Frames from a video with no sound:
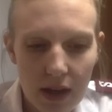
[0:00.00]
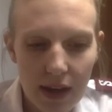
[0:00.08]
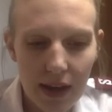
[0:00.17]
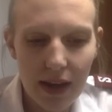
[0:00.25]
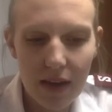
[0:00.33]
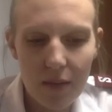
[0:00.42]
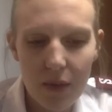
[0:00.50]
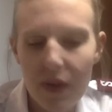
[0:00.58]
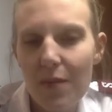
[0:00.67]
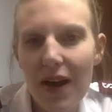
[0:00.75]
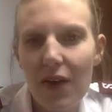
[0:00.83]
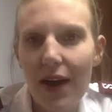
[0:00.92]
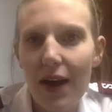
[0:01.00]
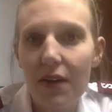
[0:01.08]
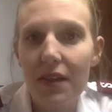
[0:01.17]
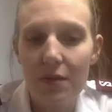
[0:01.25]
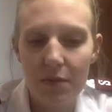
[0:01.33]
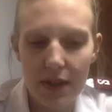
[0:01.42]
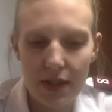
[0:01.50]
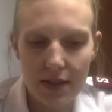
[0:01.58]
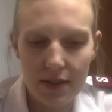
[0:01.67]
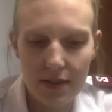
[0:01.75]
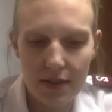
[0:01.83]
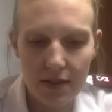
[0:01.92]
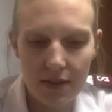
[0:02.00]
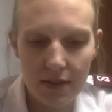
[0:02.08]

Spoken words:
And bring about health and peace.